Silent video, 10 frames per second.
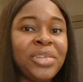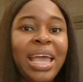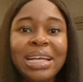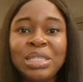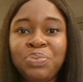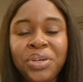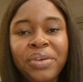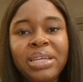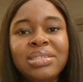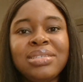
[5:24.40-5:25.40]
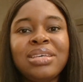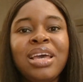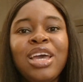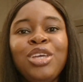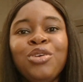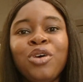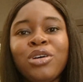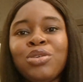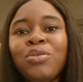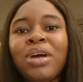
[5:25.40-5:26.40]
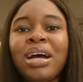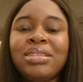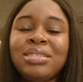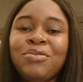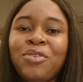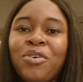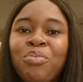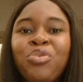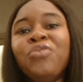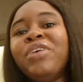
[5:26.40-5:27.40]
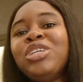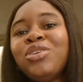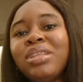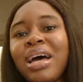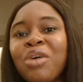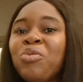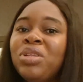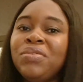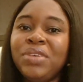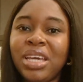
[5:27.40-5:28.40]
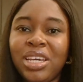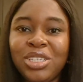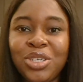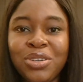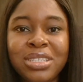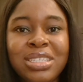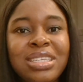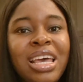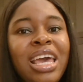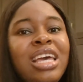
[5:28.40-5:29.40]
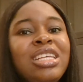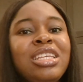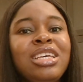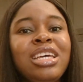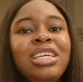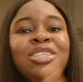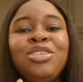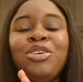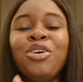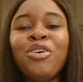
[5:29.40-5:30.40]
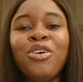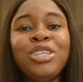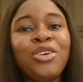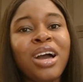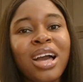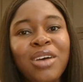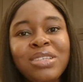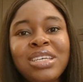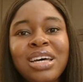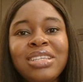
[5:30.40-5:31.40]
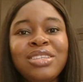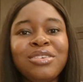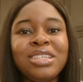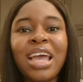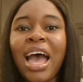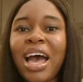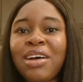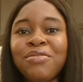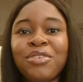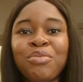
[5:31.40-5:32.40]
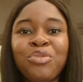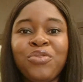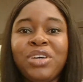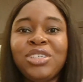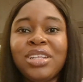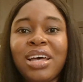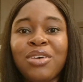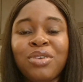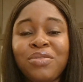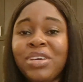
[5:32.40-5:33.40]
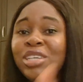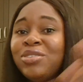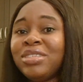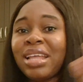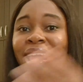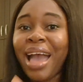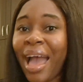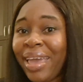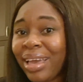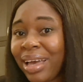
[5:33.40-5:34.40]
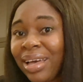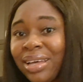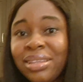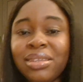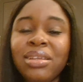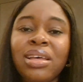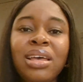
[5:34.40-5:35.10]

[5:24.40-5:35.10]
experience, you also look at for professional qualifications. It's your accountant, does it have professional qualifications like ICANN,